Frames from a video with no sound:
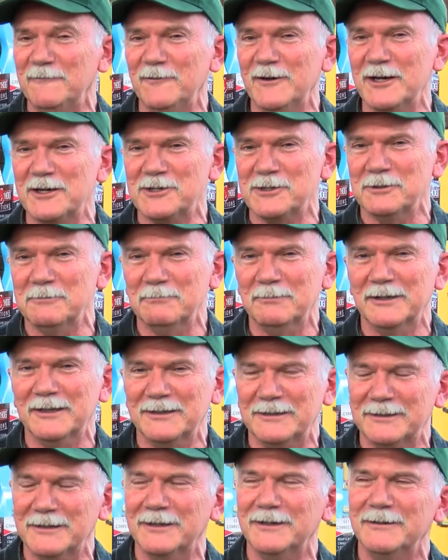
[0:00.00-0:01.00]
fiction,
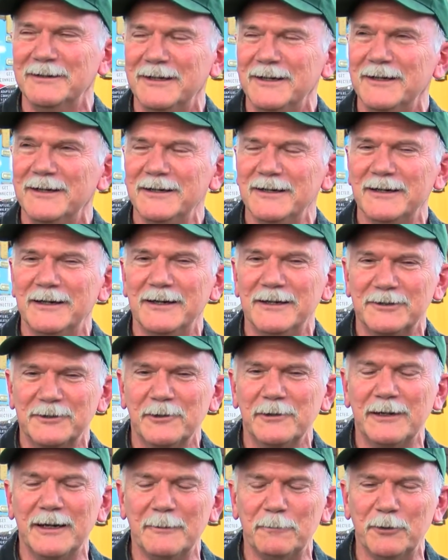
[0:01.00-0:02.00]
but it
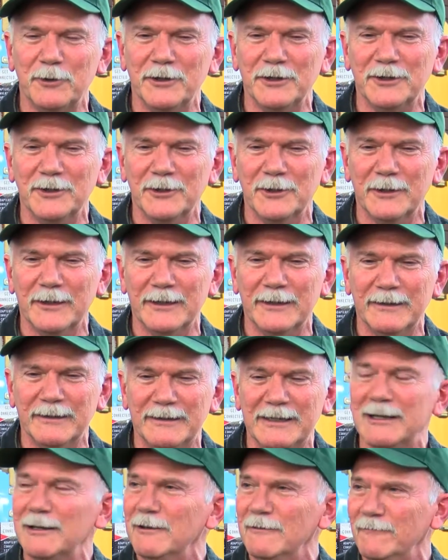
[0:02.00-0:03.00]
turned out pretty good, and
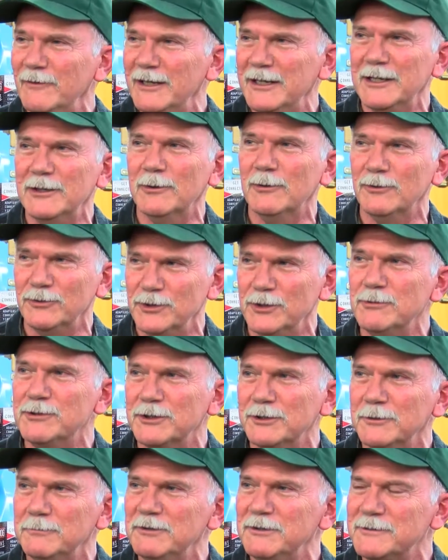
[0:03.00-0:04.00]
did a little video on
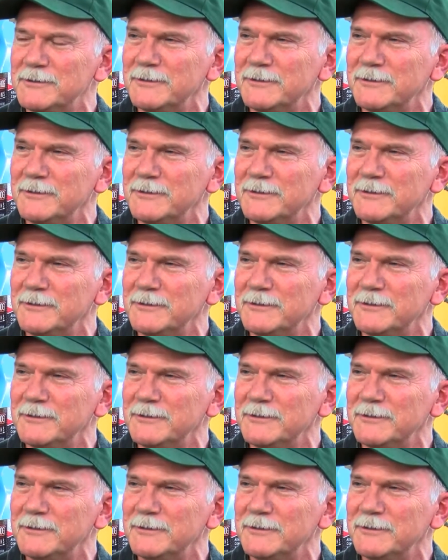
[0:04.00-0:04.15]
YouTube.